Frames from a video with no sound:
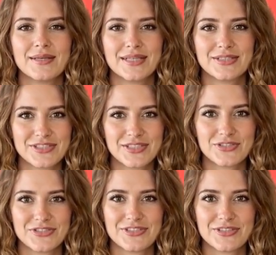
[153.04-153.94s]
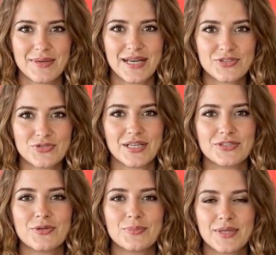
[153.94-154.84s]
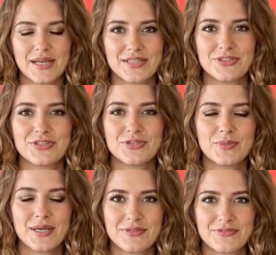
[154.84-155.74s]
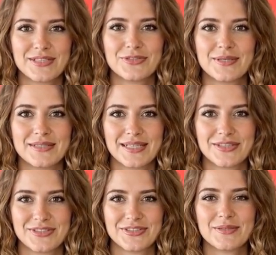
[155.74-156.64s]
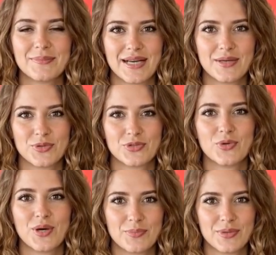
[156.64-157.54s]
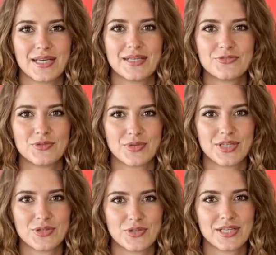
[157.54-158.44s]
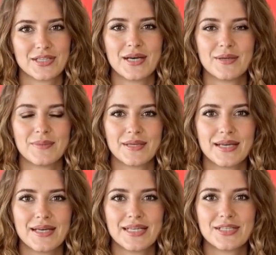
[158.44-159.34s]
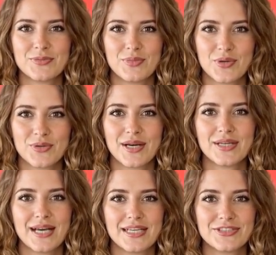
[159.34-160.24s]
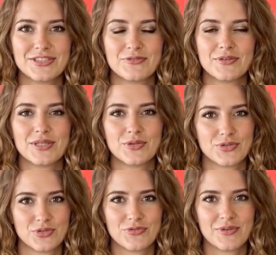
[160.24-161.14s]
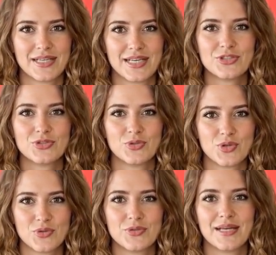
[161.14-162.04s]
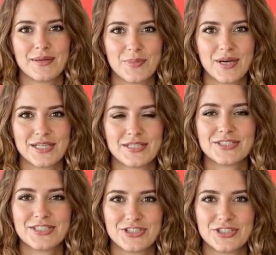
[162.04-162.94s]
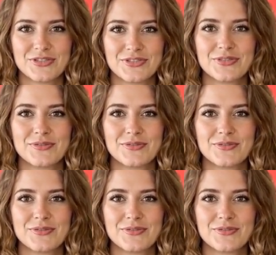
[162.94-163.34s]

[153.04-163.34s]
Consider systematic transfer plans to spread investments and systematic withdrawal plans for regular income. Each mode aligns differently with your financial goals and market conditions.